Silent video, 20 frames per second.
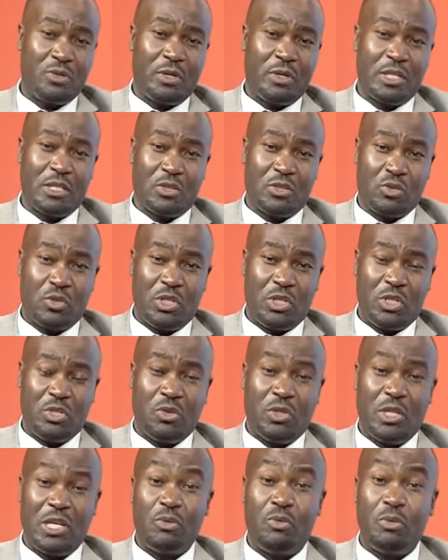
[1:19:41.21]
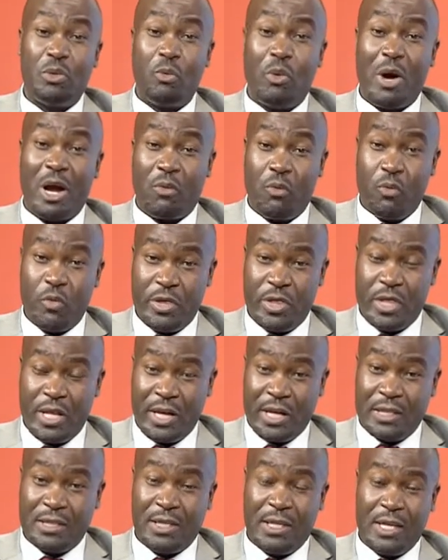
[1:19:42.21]
Insurance Association that we work with.
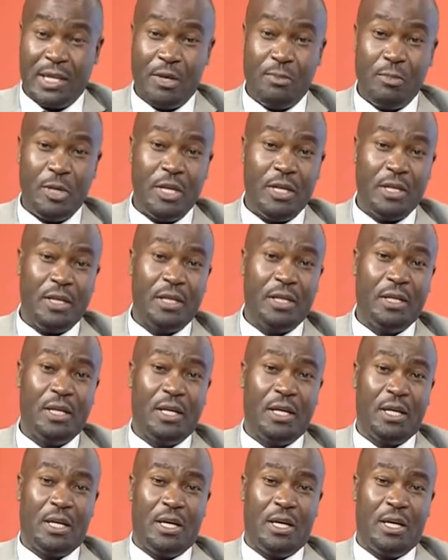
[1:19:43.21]
Like I said at the beginning,